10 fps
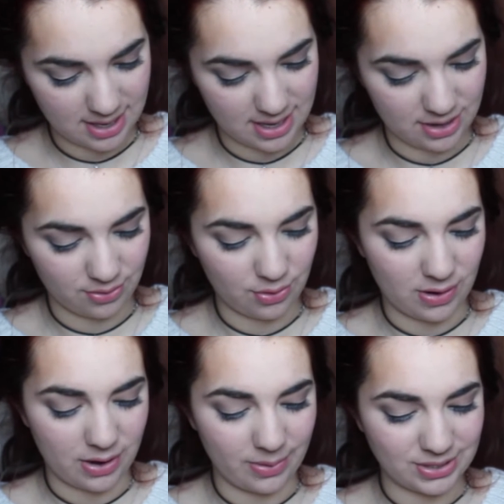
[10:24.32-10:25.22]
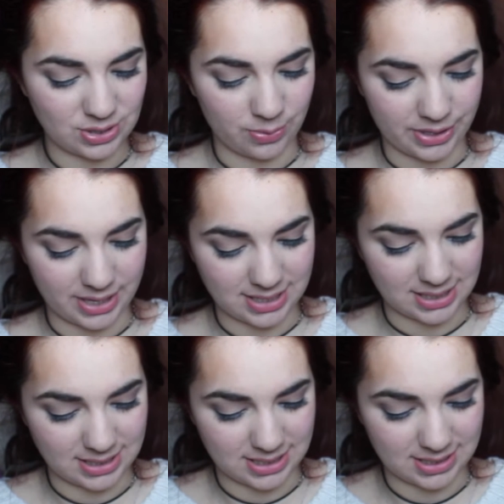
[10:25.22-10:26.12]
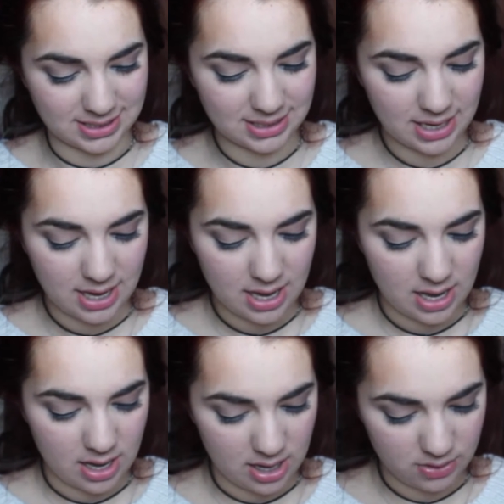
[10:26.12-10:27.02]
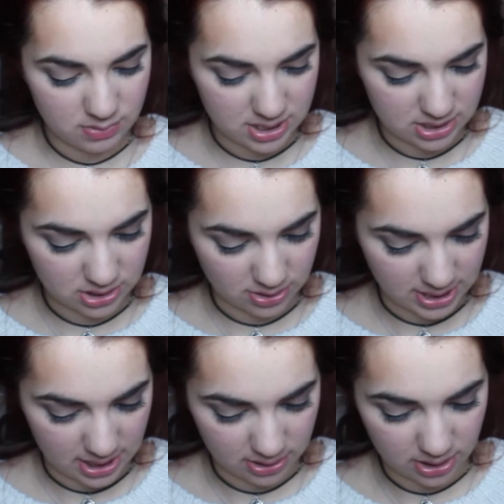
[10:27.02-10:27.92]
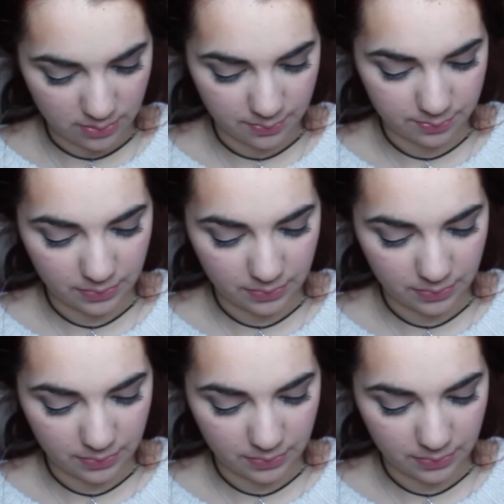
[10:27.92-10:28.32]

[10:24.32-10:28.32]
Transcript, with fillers: I don't know how else to word that sentence. Oh, this is all tangly though.